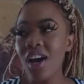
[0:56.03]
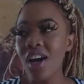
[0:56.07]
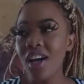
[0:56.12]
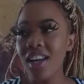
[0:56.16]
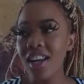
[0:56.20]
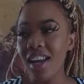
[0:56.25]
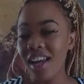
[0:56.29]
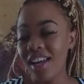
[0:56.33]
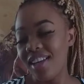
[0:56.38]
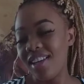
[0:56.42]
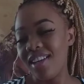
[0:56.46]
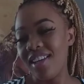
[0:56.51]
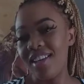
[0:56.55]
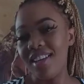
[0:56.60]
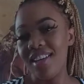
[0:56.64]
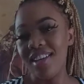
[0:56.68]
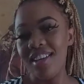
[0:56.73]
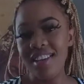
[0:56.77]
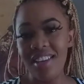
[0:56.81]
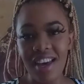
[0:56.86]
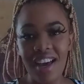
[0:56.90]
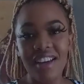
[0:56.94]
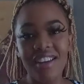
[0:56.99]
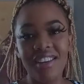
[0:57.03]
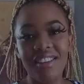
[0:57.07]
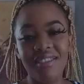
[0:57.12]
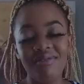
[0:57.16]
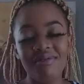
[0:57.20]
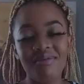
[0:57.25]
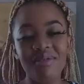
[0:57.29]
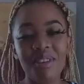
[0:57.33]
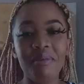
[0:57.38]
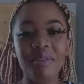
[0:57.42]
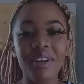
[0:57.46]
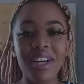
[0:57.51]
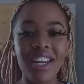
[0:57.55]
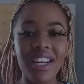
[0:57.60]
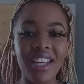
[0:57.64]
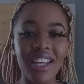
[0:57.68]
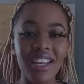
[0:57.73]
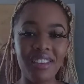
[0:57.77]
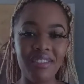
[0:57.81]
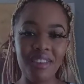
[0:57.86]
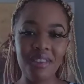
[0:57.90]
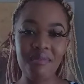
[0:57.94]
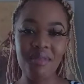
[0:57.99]
Like, yeah, I'm gonna
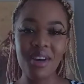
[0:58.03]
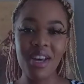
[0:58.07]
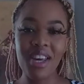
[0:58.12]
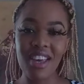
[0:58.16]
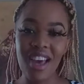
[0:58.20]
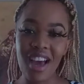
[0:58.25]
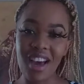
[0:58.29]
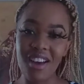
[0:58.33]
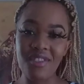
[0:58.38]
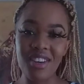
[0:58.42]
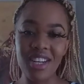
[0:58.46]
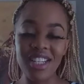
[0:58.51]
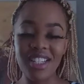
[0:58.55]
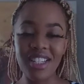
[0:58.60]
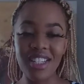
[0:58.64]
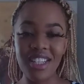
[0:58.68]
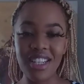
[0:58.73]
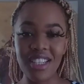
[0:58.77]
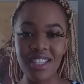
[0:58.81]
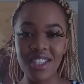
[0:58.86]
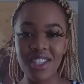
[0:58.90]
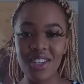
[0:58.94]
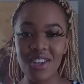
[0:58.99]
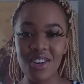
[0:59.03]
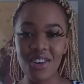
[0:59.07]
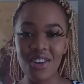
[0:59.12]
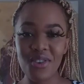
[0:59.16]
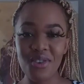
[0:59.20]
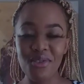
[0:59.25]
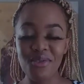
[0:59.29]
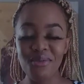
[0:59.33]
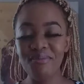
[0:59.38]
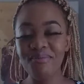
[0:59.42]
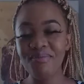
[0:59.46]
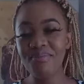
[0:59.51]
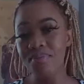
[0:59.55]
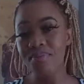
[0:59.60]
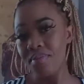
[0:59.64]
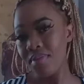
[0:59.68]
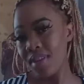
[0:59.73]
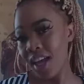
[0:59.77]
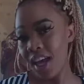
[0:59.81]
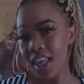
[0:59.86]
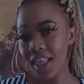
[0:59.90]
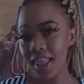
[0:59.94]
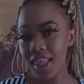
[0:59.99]
give them a young rating. So
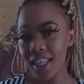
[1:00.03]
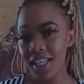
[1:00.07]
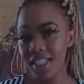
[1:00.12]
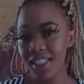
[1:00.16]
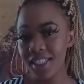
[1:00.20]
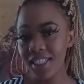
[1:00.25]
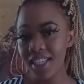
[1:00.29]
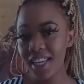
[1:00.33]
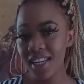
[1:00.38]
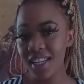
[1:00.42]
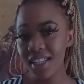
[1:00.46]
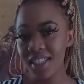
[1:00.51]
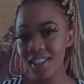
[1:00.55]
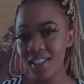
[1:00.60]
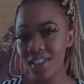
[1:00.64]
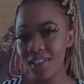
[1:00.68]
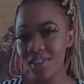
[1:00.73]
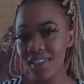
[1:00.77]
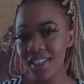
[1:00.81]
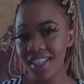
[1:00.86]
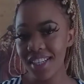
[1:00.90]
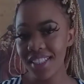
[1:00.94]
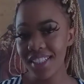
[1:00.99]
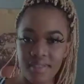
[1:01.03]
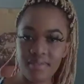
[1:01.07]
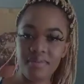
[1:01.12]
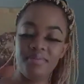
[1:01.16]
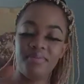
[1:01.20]
let's get into it.